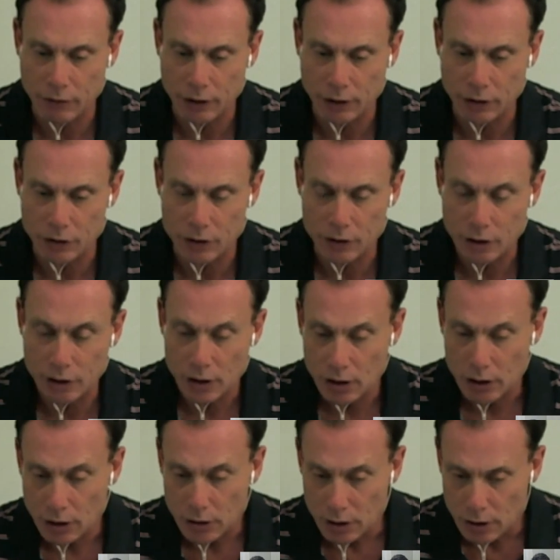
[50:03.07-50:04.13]
links
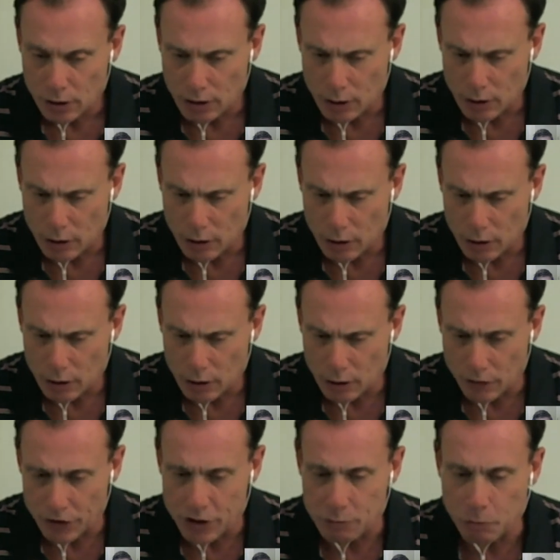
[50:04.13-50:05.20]

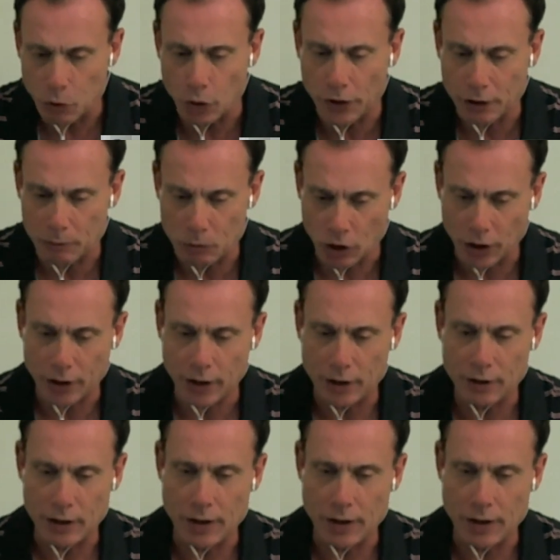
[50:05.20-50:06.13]
in this boring market?